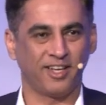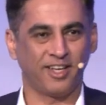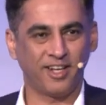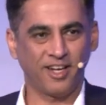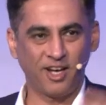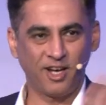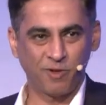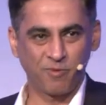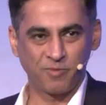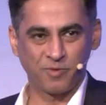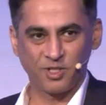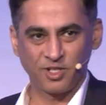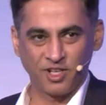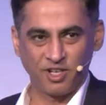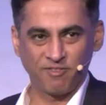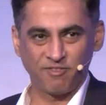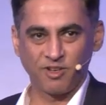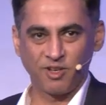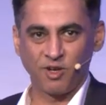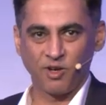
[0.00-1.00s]
And I
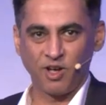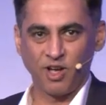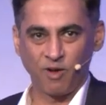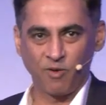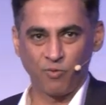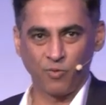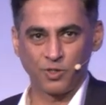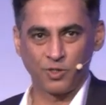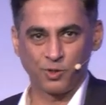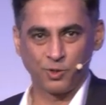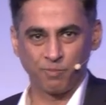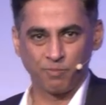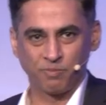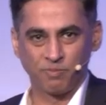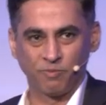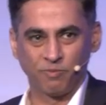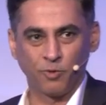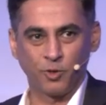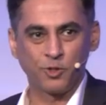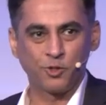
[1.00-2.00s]
observe what you,
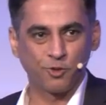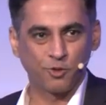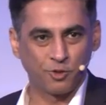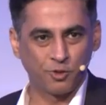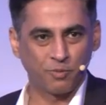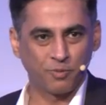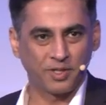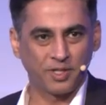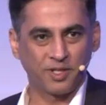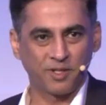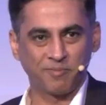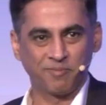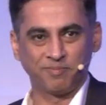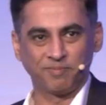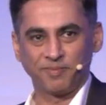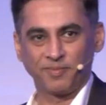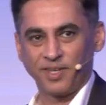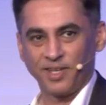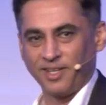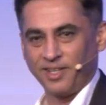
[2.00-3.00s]
what you do with it.
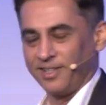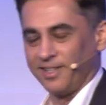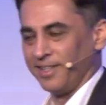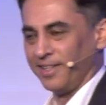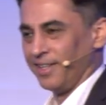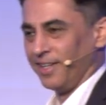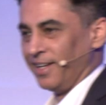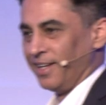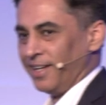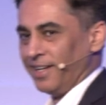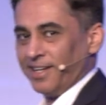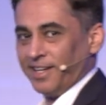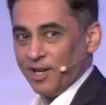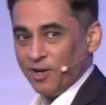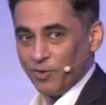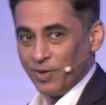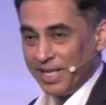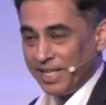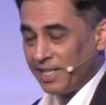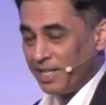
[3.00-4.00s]
Okay?
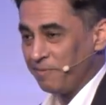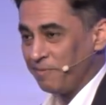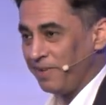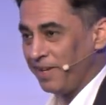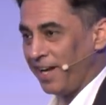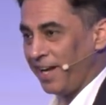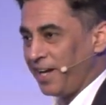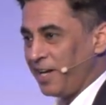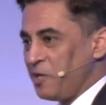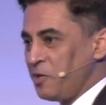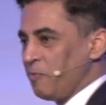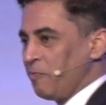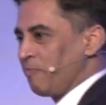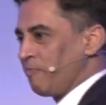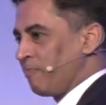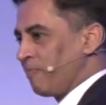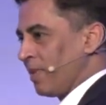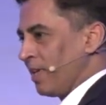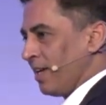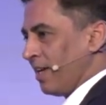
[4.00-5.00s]
Now, while they're playing,
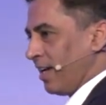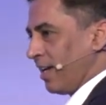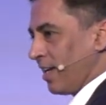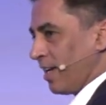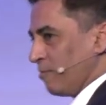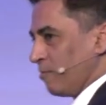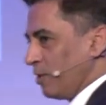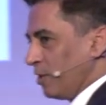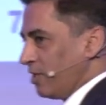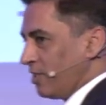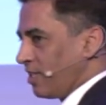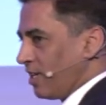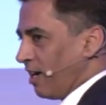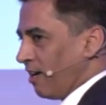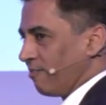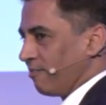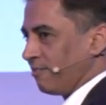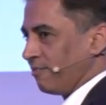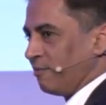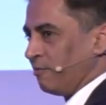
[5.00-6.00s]
I come to this
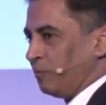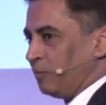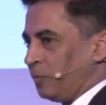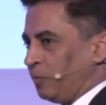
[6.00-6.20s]
half.